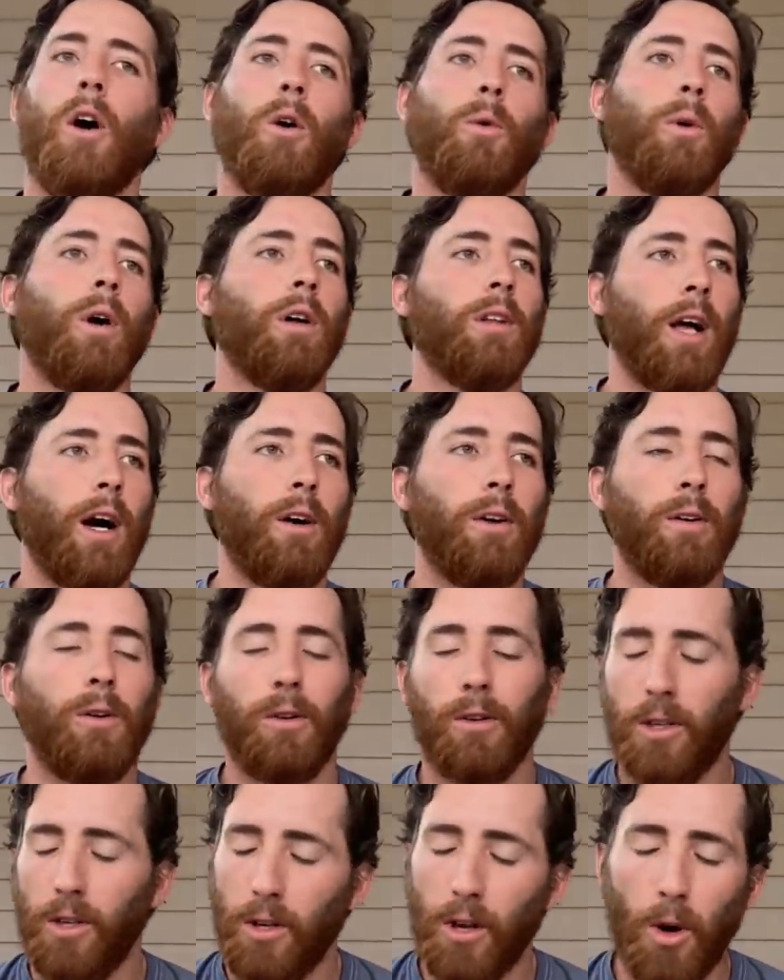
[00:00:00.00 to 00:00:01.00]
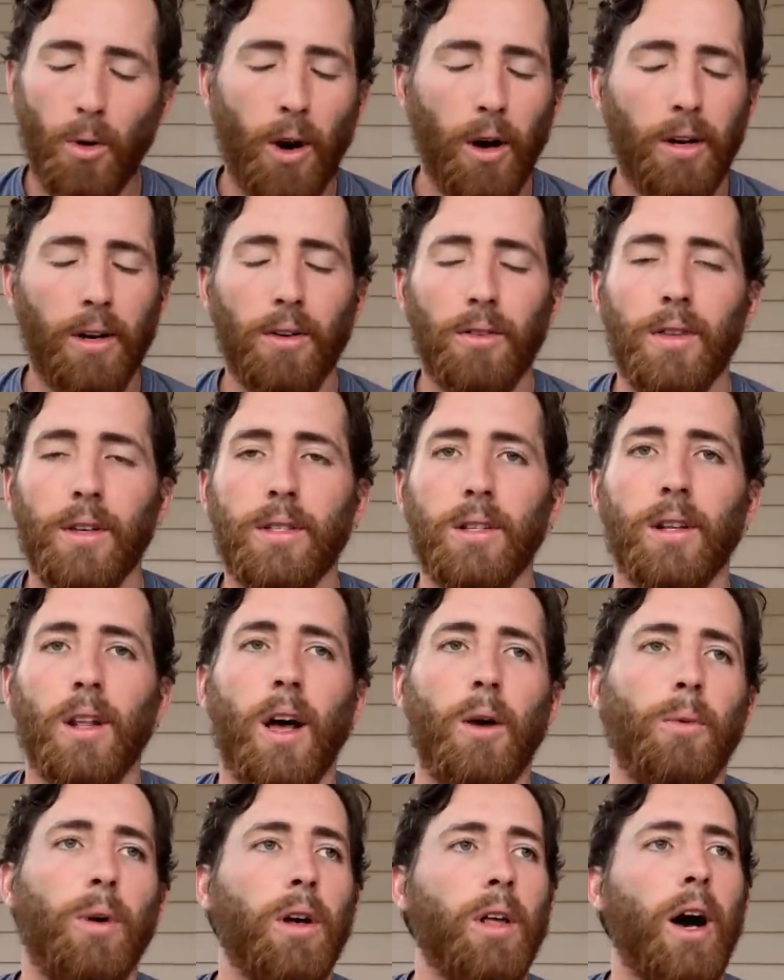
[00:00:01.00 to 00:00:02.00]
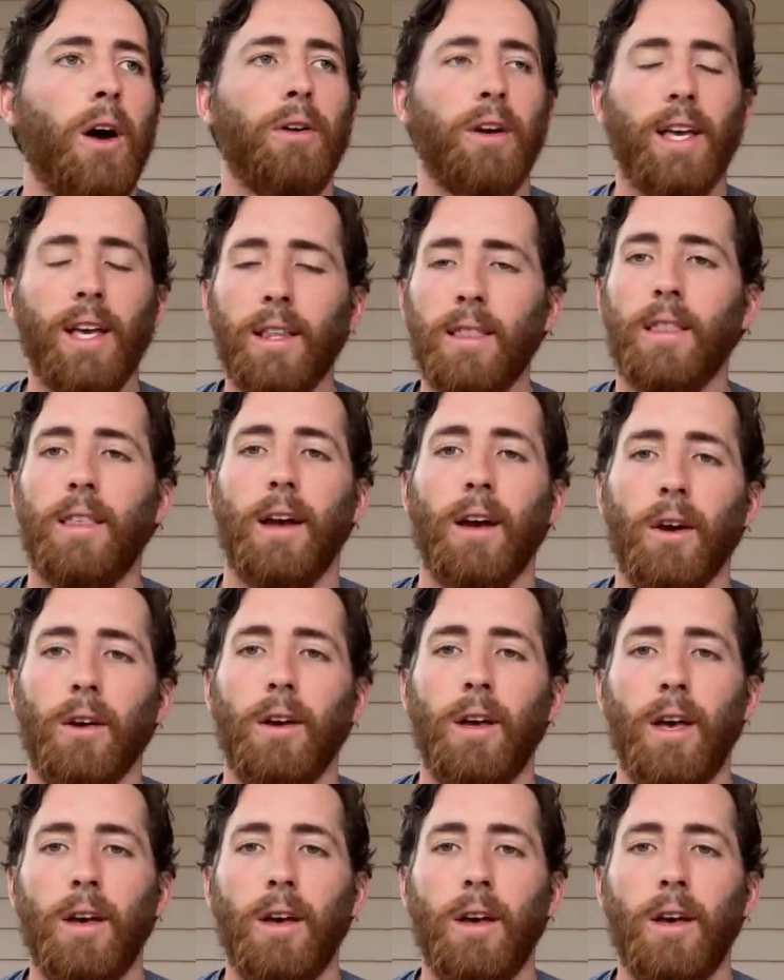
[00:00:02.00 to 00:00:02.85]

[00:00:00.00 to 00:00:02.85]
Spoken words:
well, I'll hear this a lot. Well, I'll get there.